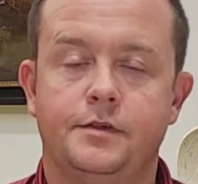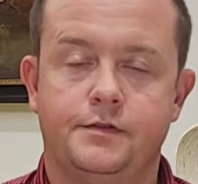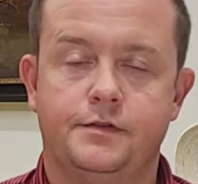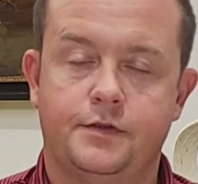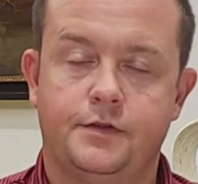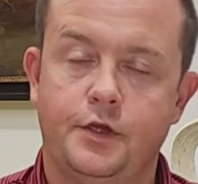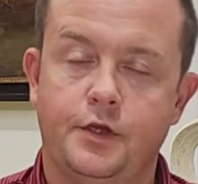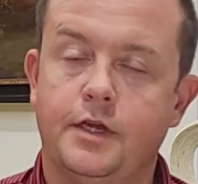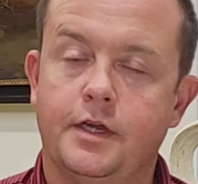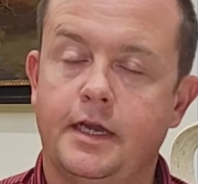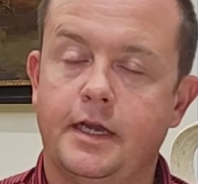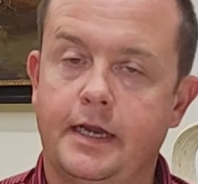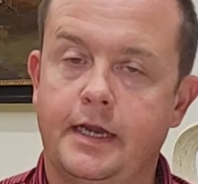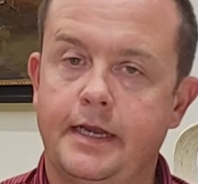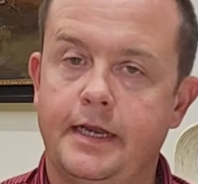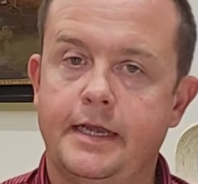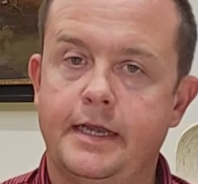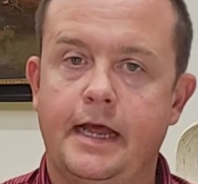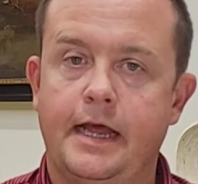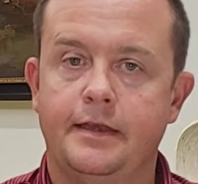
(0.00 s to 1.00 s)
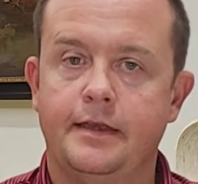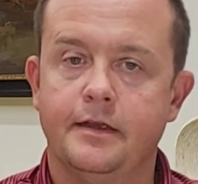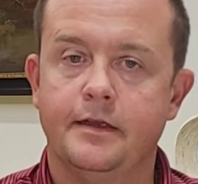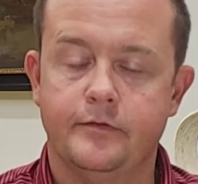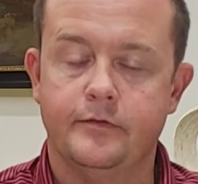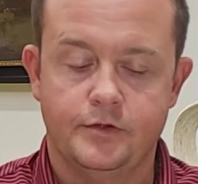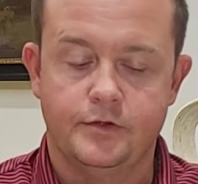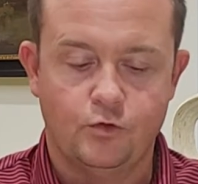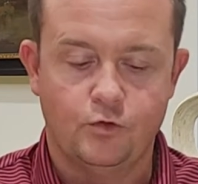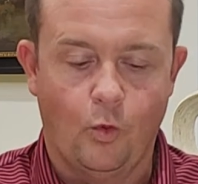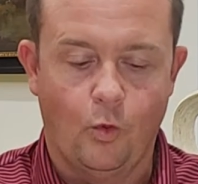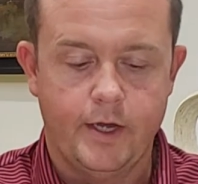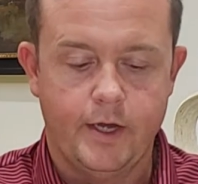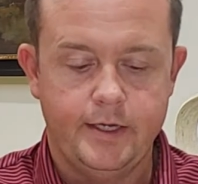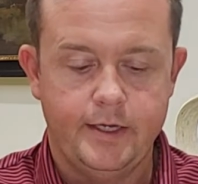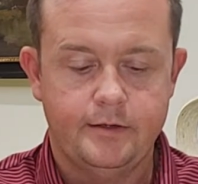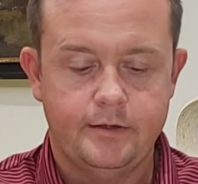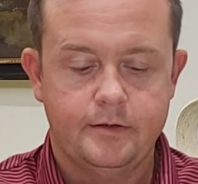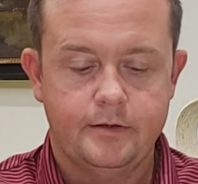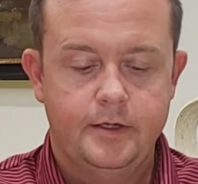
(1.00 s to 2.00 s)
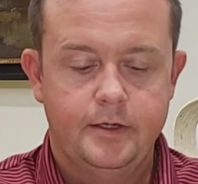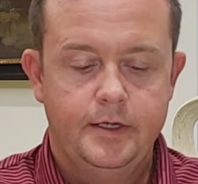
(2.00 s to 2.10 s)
just so you can get an idea of its weight.